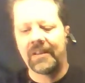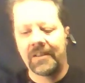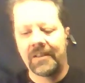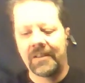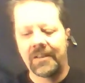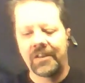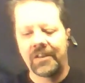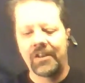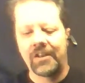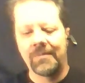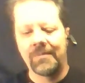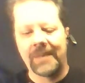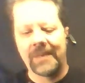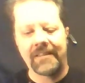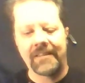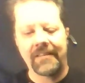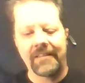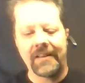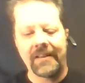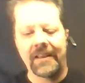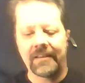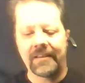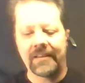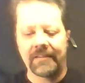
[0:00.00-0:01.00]
You might
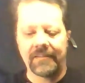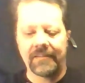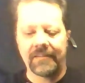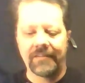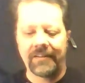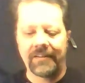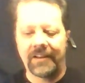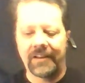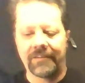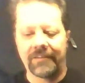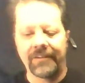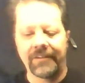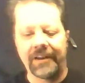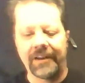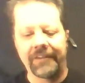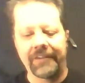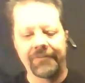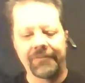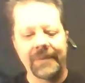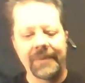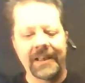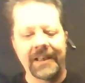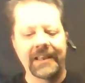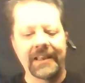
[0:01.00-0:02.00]
think, integrating from
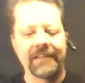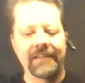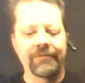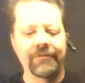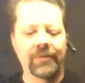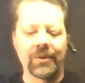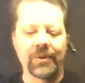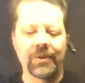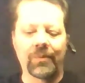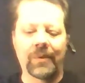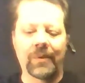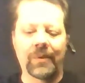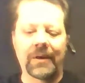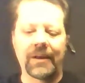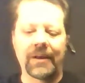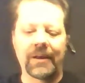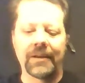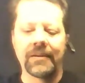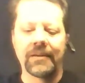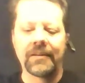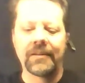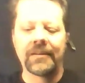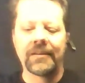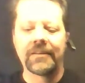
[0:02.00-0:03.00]
-1 to
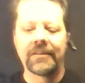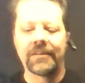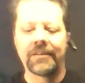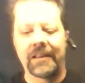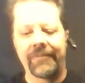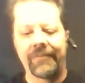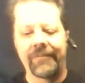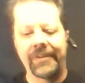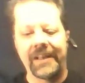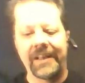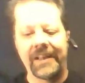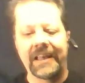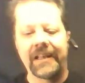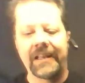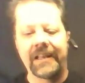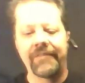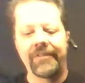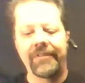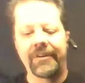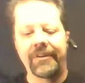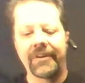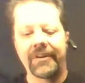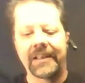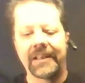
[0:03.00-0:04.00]
1, you'll have a negative
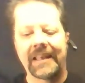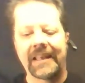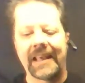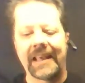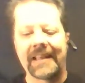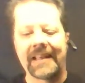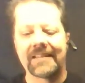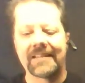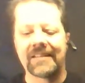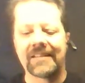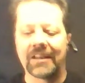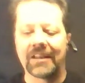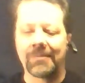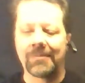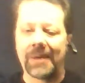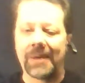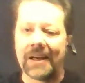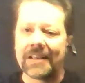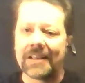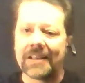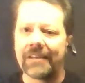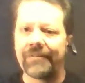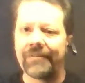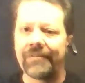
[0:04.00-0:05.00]
area canceling a
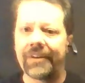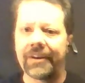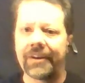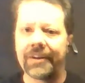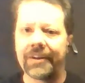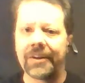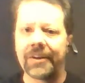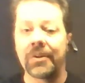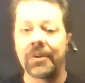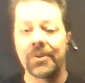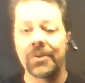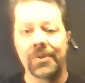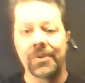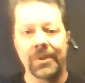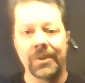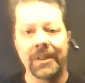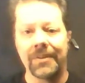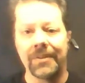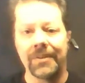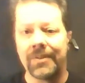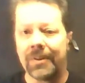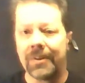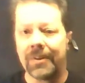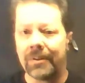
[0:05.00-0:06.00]
positive area, you should get
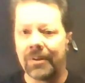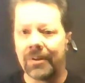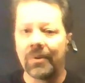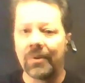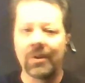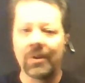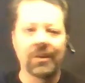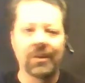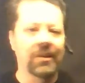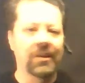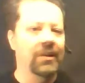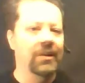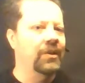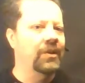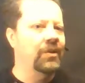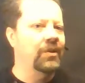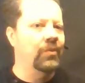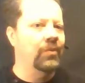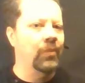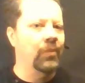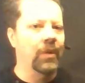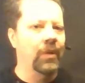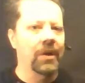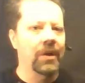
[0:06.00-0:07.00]
0.
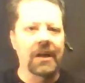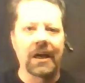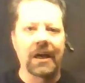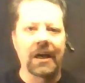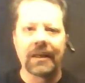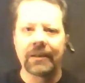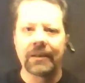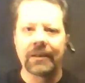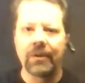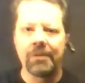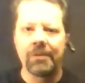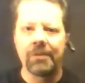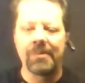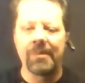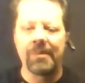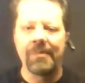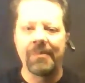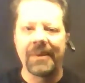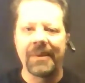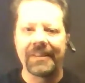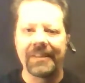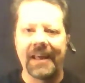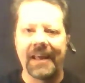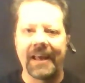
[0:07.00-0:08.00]
We're not going to
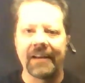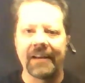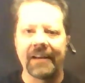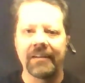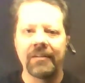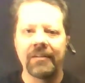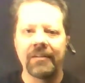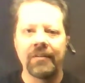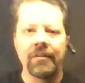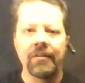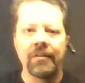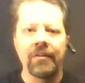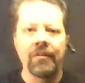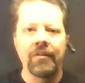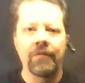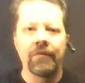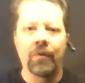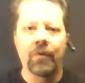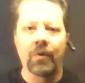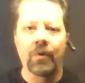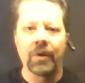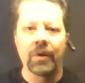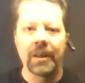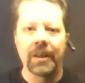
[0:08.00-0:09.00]
permit that
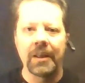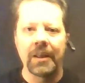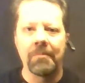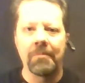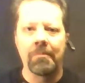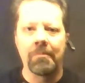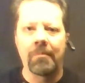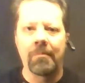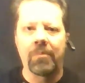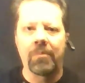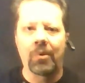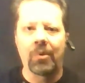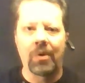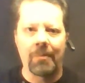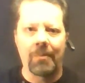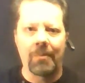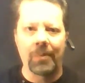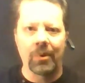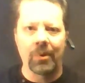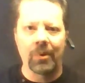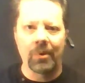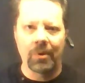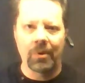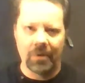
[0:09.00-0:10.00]
for
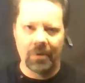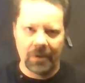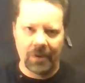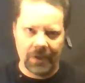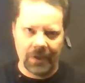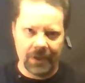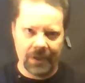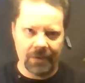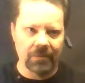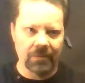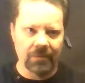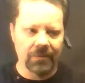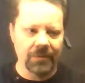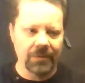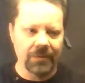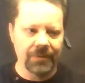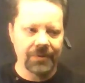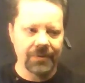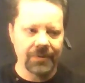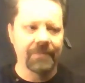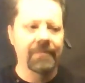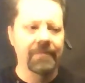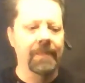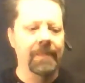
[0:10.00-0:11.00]
improper integrals.
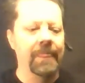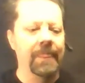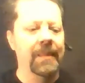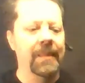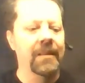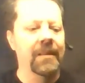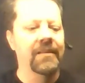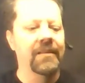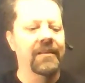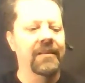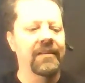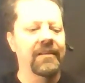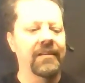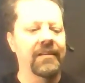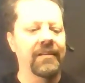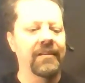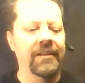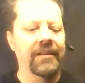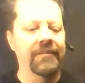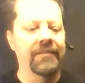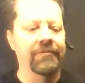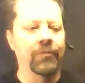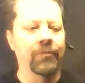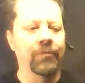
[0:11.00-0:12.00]

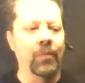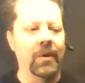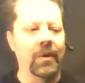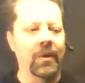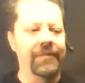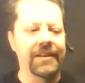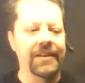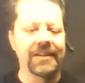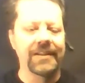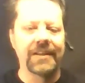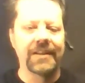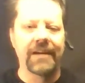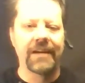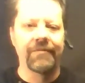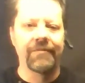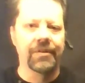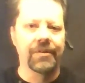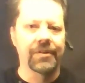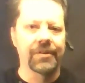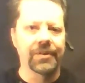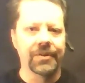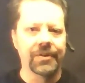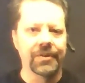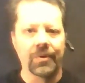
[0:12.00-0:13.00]
If one of these
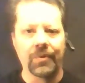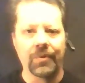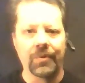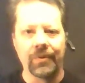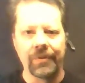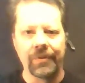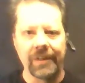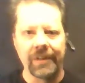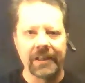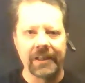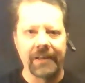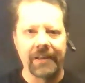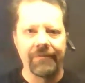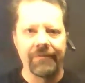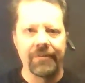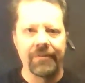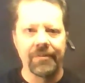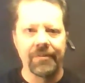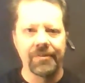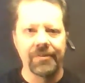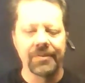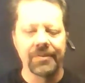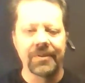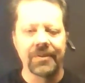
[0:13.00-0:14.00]
diverges, the whole thing
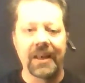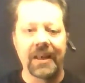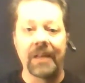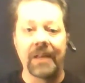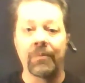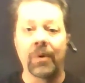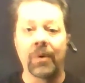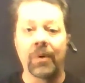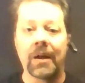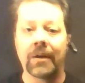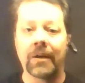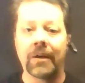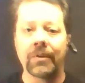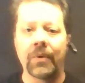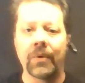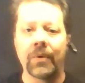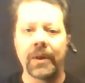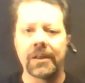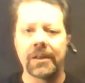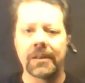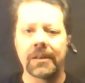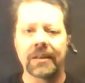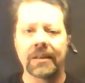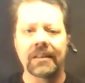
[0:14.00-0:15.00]
diverges, and we're not going to
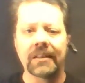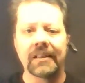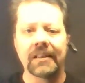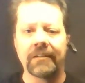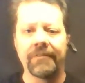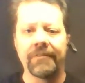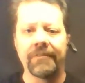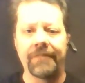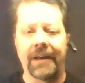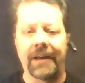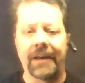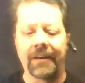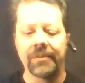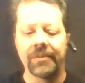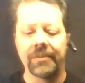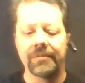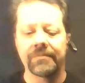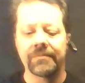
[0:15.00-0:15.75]
declare a value.